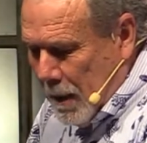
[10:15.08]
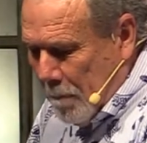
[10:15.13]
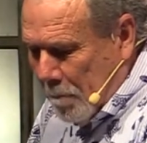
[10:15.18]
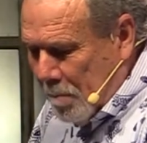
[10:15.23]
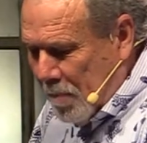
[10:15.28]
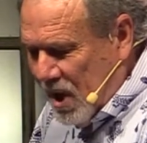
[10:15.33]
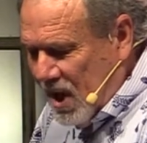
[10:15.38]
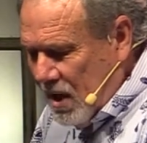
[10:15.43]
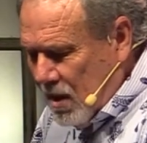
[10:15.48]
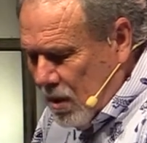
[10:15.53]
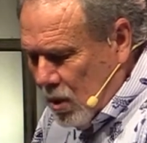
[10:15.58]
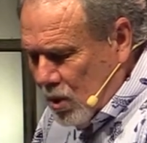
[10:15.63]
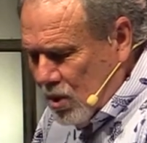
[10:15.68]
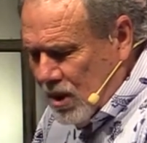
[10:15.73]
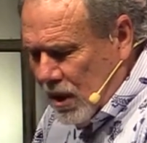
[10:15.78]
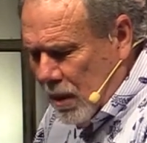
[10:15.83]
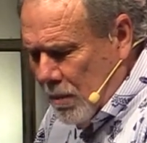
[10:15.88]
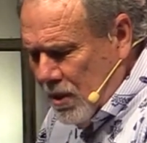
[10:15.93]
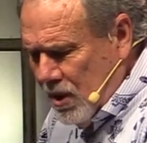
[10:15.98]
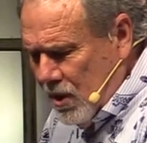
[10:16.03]

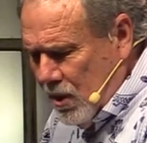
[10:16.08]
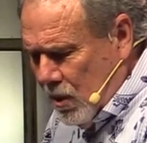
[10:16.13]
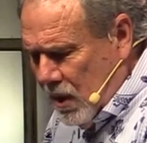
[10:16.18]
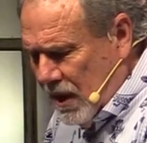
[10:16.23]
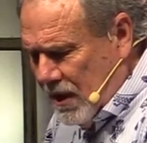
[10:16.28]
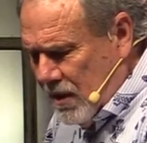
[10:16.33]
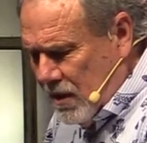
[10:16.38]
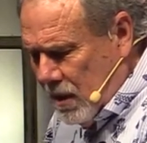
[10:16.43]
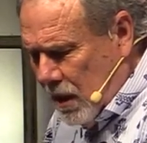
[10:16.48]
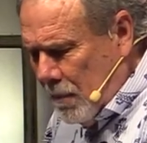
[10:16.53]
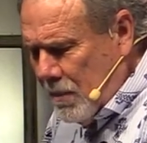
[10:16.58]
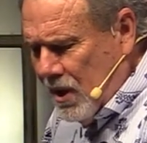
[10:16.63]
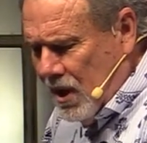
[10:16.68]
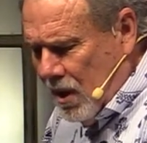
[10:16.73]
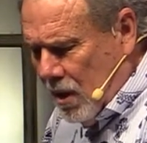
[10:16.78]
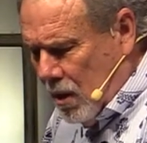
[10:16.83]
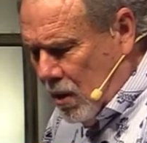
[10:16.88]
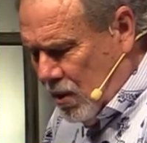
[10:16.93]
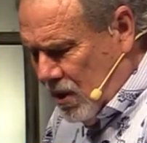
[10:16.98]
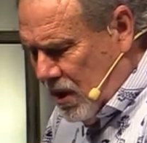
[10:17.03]
POW and W
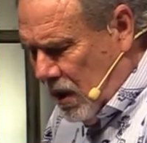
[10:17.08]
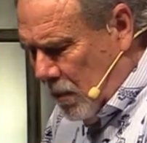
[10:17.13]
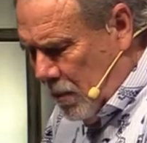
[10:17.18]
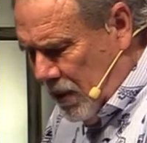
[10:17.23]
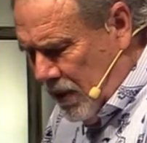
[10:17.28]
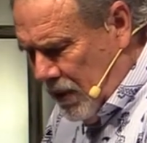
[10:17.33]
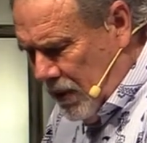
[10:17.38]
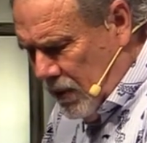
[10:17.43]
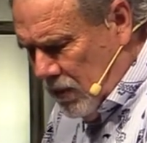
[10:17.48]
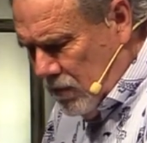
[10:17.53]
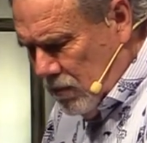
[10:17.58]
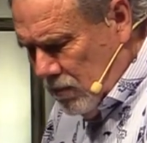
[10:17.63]
O W.